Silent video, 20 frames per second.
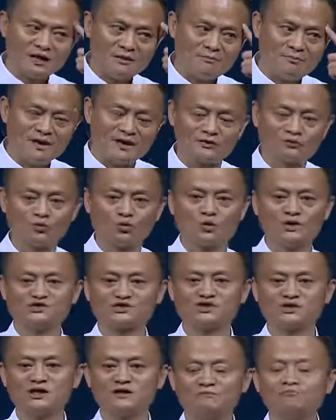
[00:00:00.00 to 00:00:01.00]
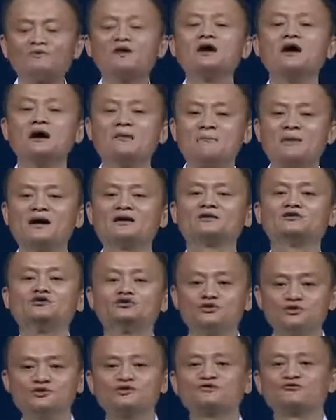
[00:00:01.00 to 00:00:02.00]
about wisdom, about the
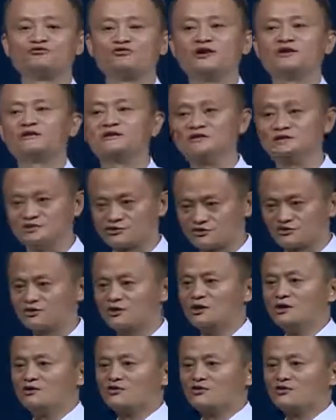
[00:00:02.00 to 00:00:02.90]
user-friendliness.